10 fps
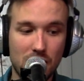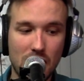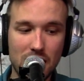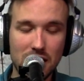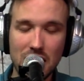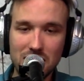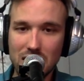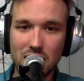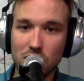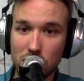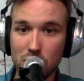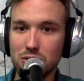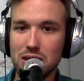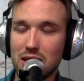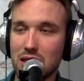I think you
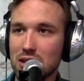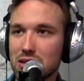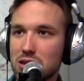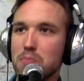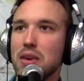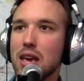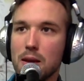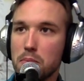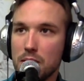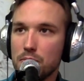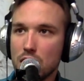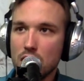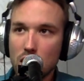said this to me, but